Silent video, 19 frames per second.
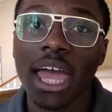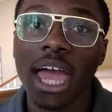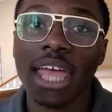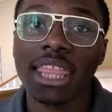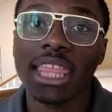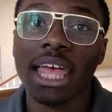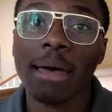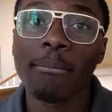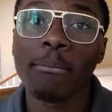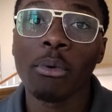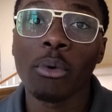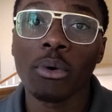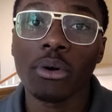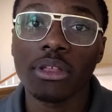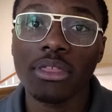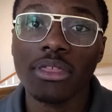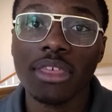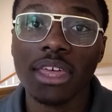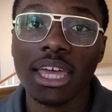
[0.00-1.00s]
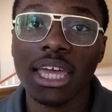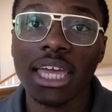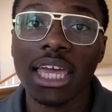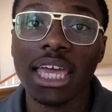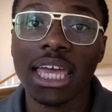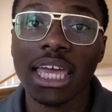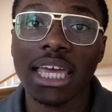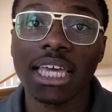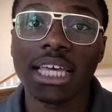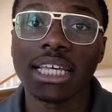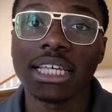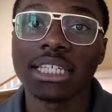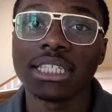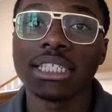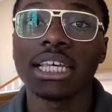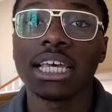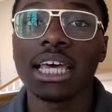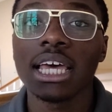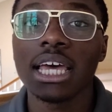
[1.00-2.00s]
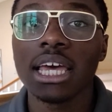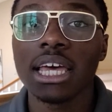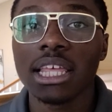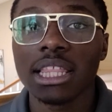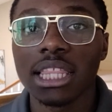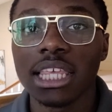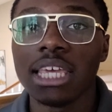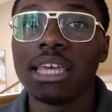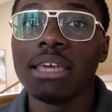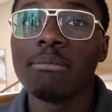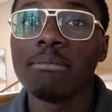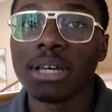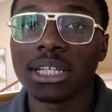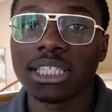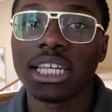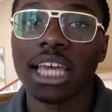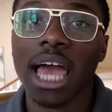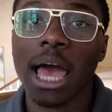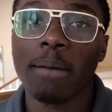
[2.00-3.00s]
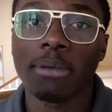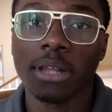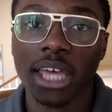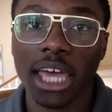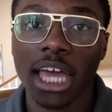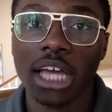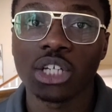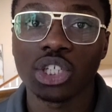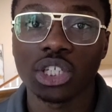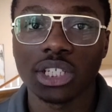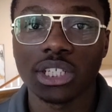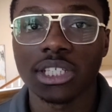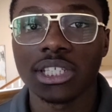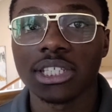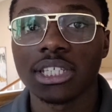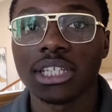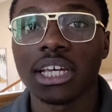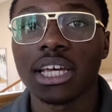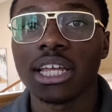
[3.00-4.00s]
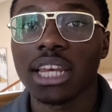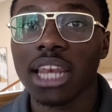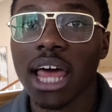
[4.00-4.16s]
And that important thing is the missing applications.